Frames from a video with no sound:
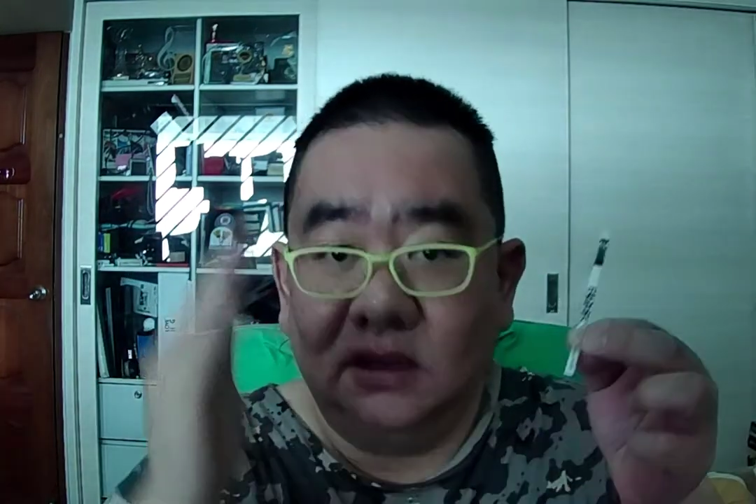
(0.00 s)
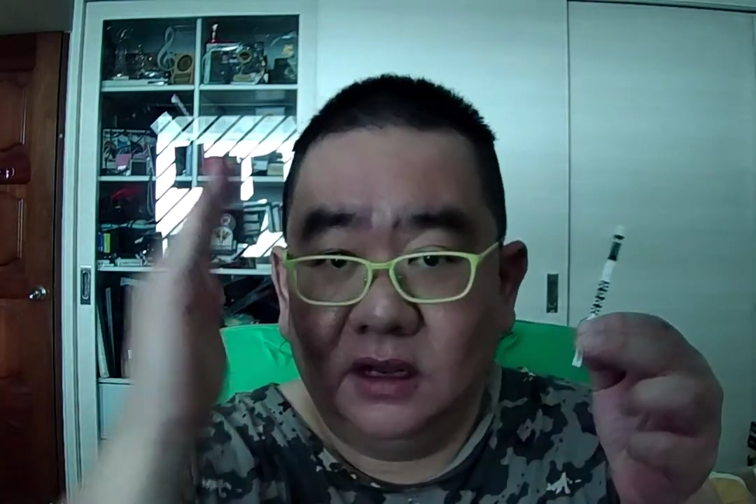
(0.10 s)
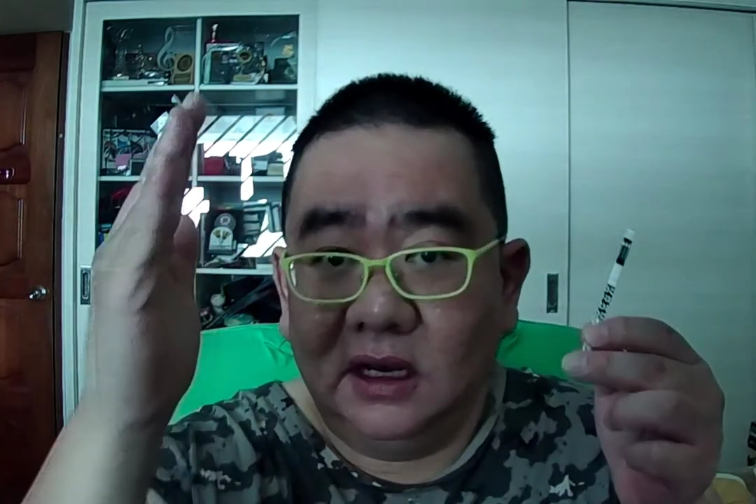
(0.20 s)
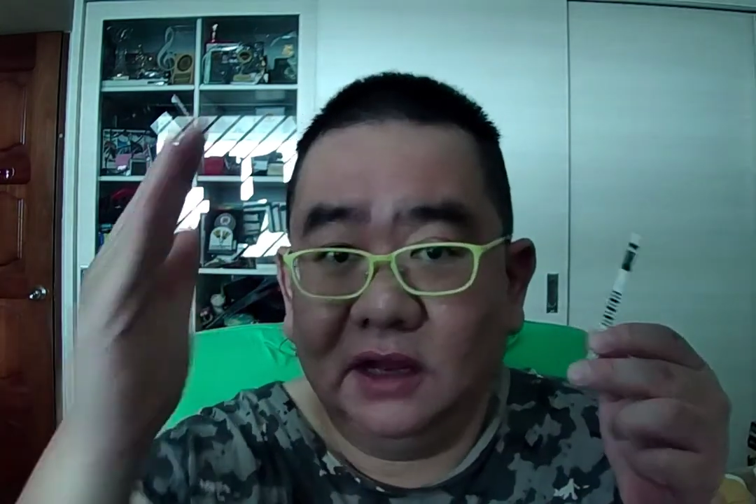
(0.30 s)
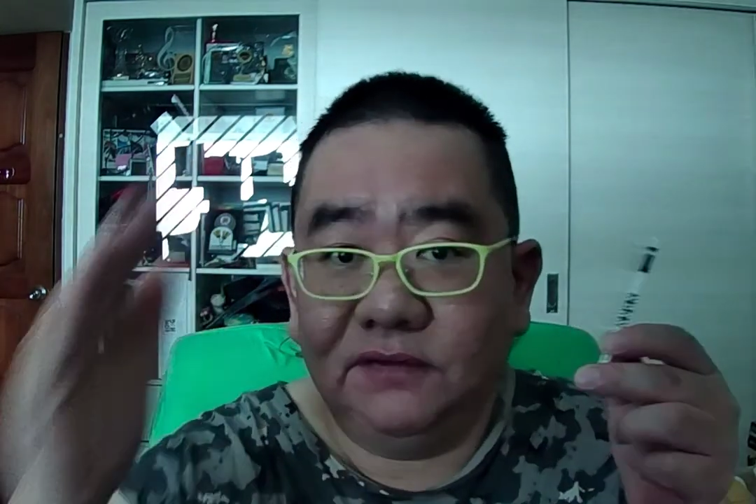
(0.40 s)

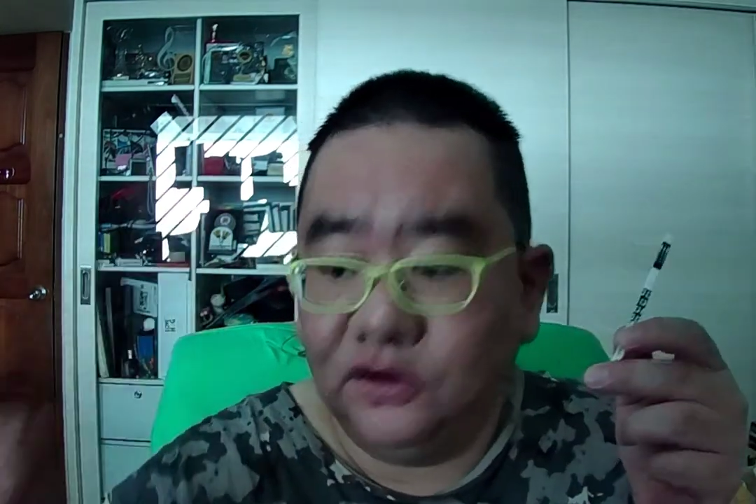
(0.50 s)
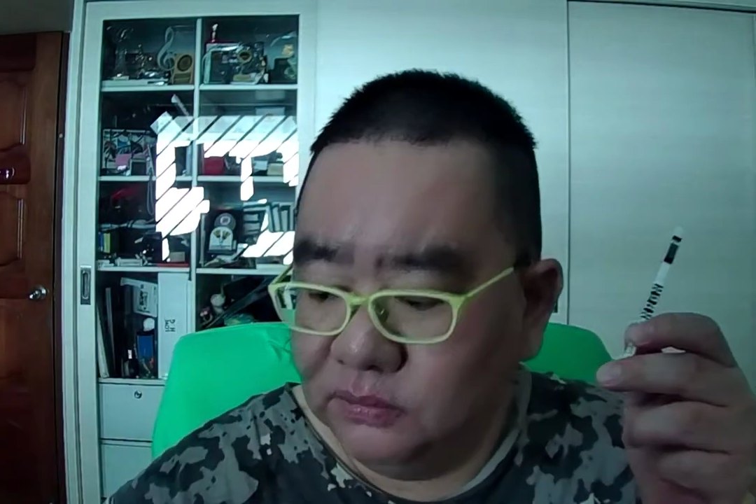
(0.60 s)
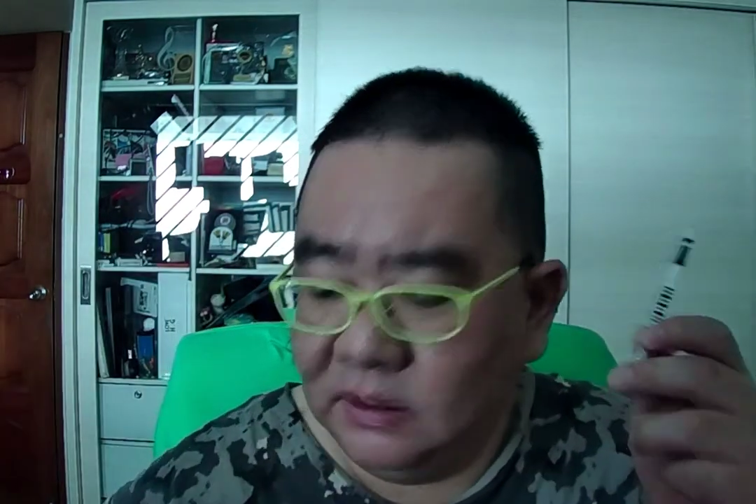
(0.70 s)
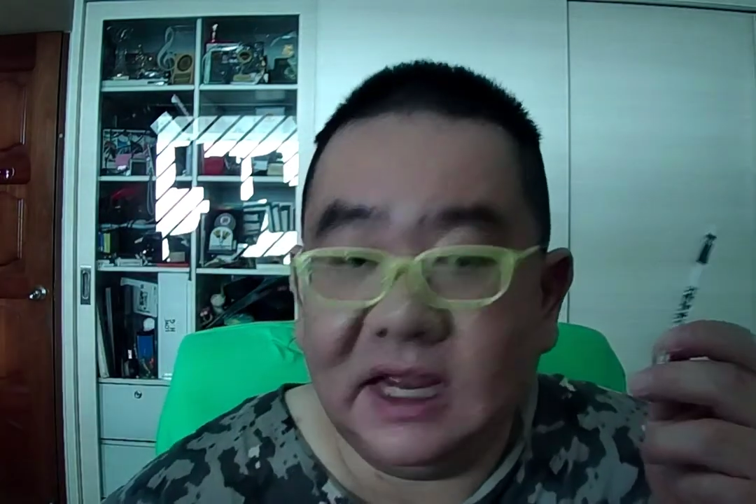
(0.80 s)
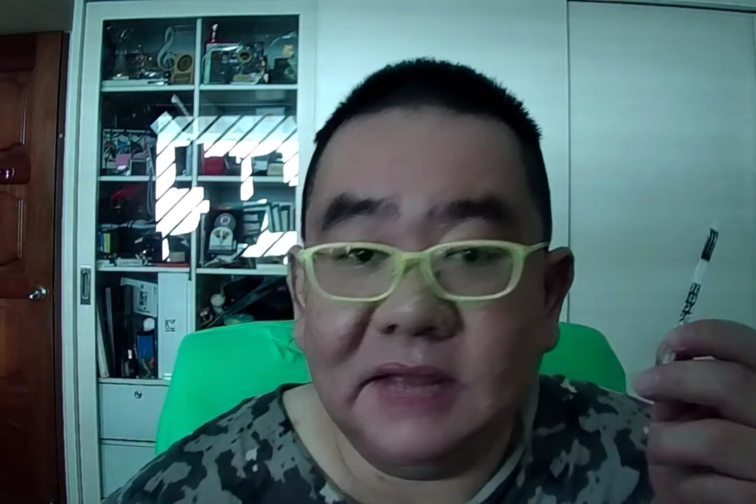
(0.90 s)
Love you. My
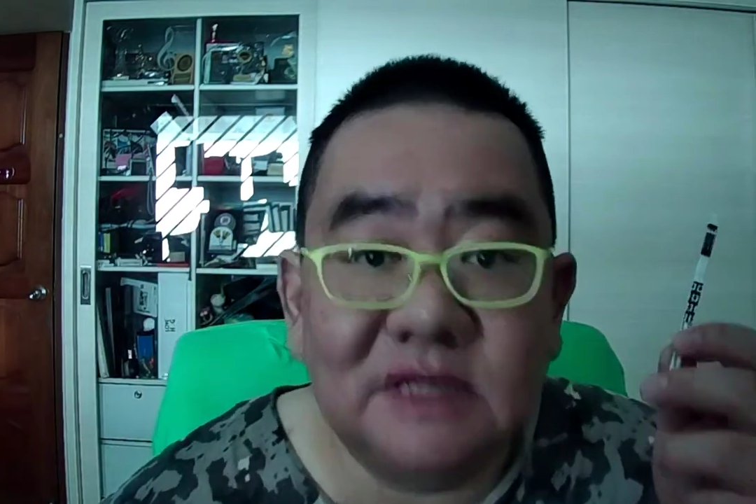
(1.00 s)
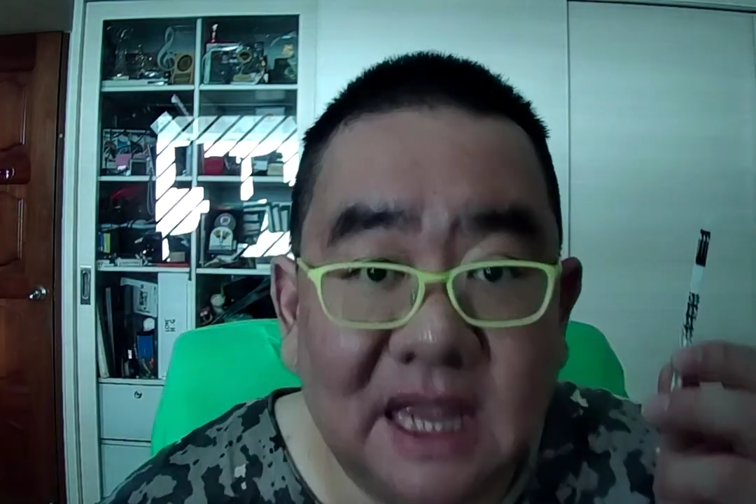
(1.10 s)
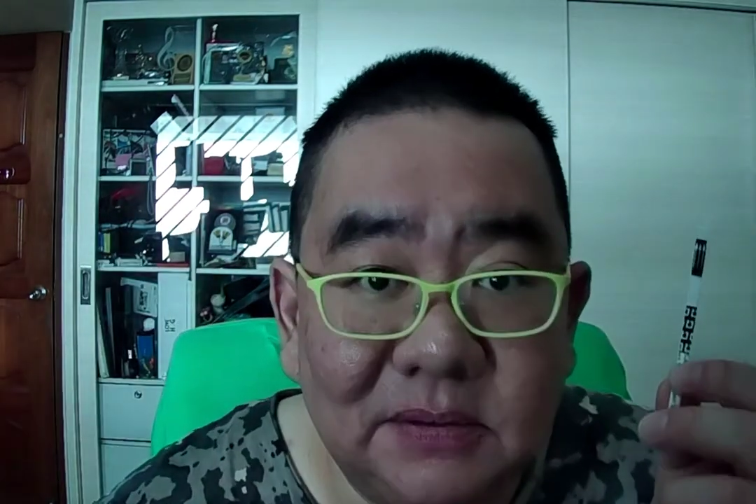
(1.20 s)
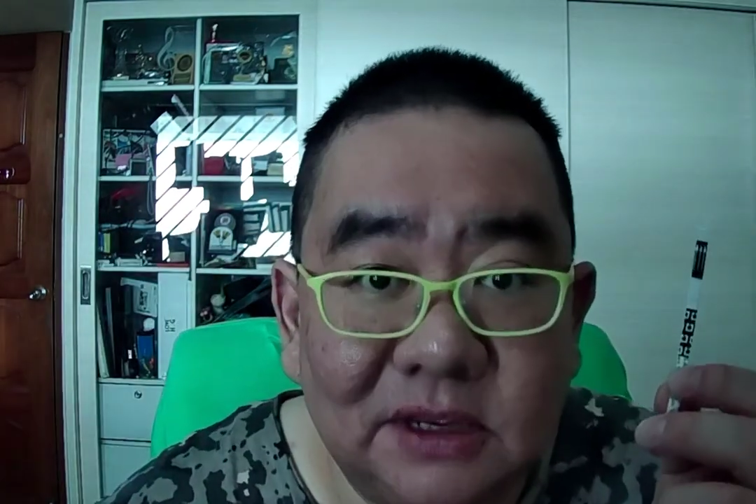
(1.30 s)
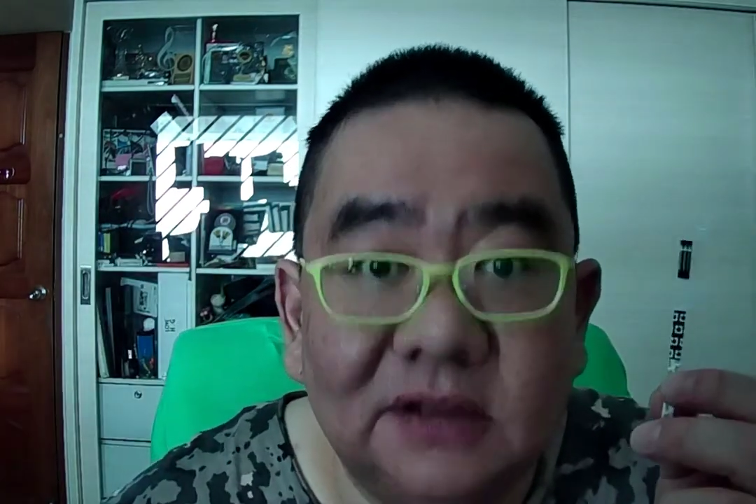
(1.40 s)
name's
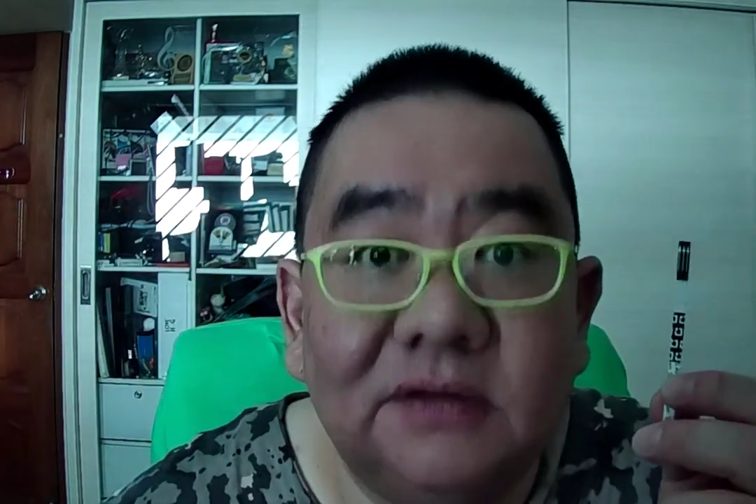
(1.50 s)
Damien